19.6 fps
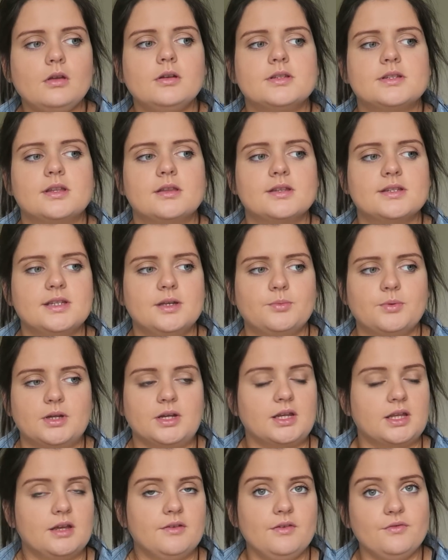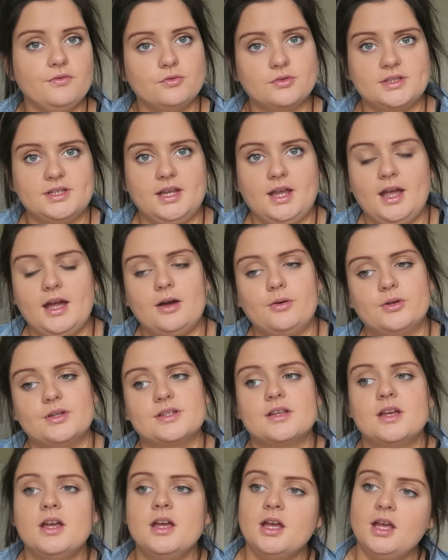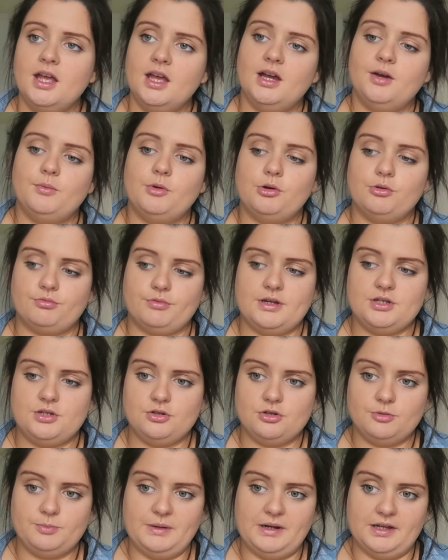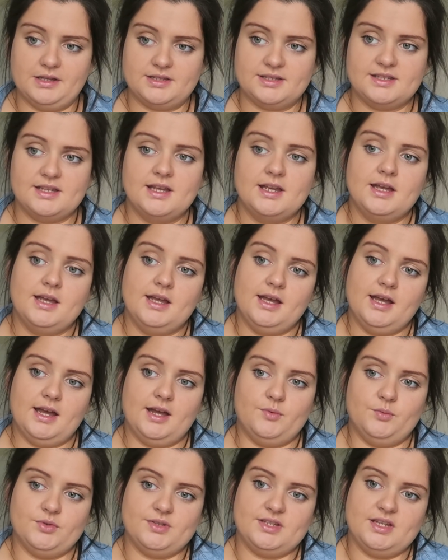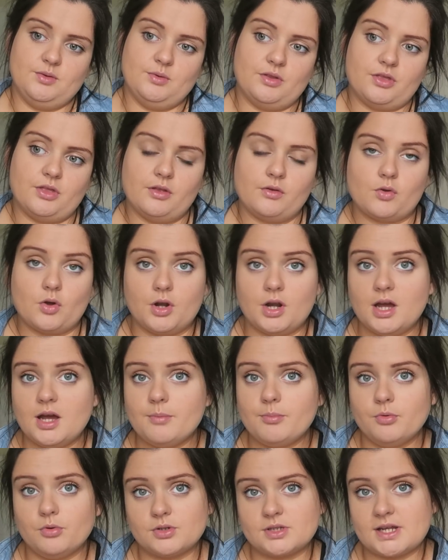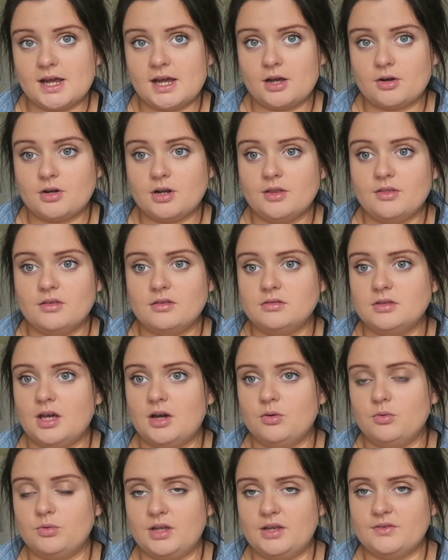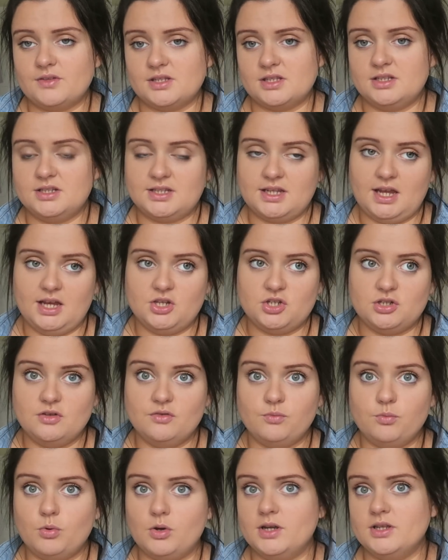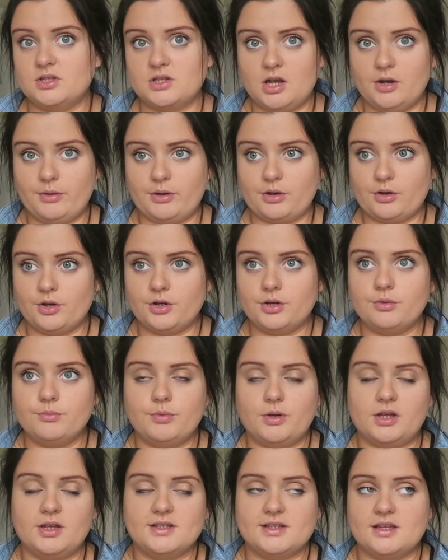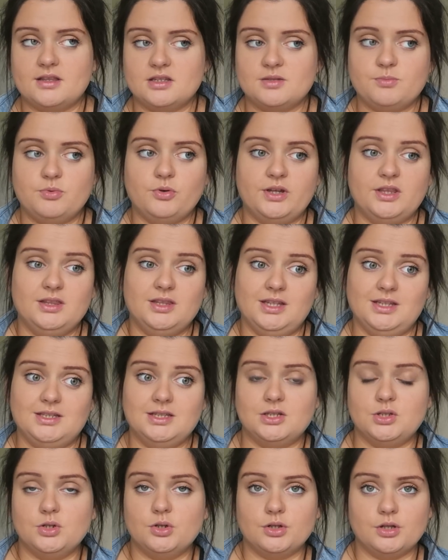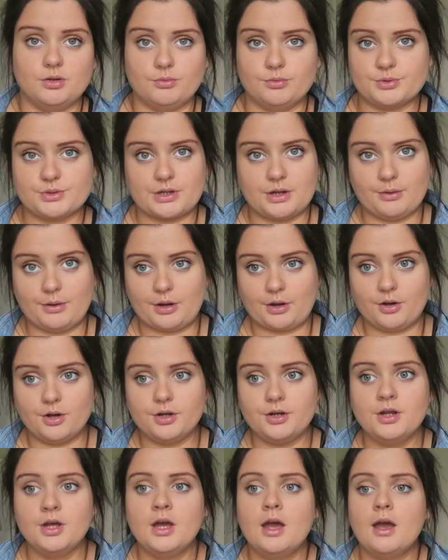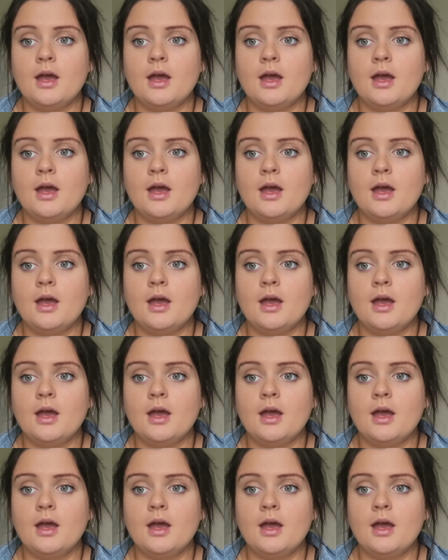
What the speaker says: So they said, we're going to give it 48 hours and we'll redo your bloods and we'll see whether they've gone up or down, and then that will give us an indication of what is going on, because at this point they did not know what was going on.